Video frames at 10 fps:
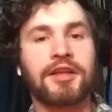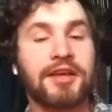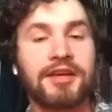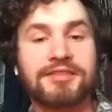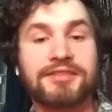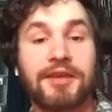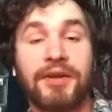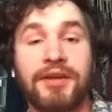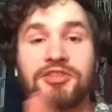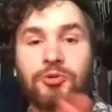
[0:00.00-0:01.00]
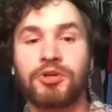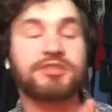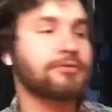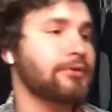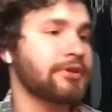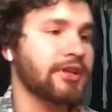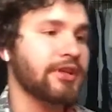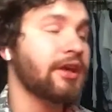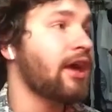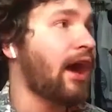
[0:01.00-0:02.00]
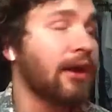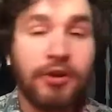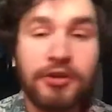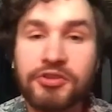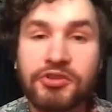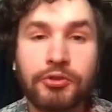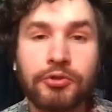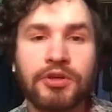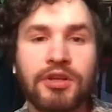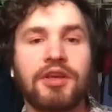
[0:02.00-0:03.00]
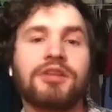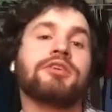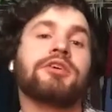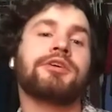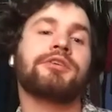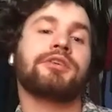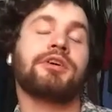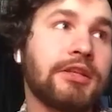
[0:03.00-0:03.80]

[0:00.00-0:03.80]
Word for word: nice. My next question for you. I want to learn,